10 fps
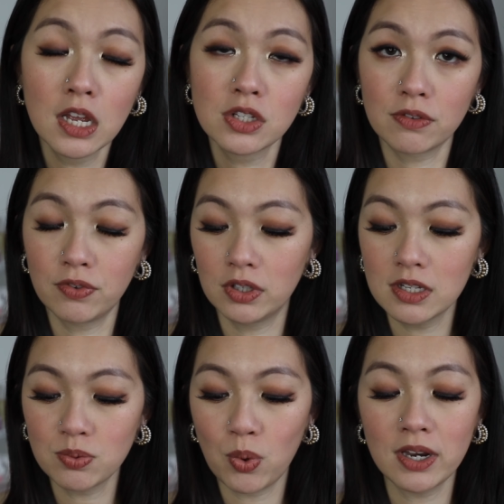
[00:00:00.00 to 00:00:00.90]
So for
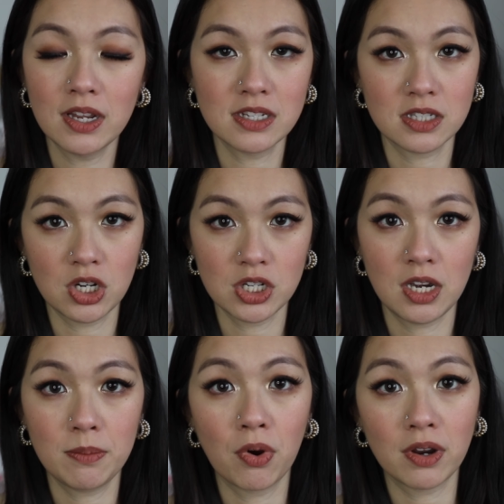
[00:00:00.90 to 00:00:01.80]
this one is
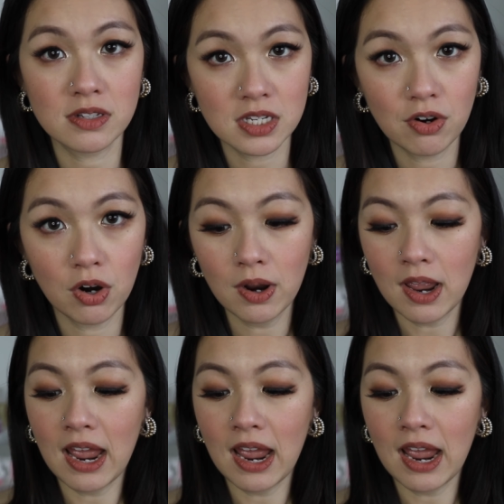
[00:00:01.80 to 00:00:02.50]
13.0,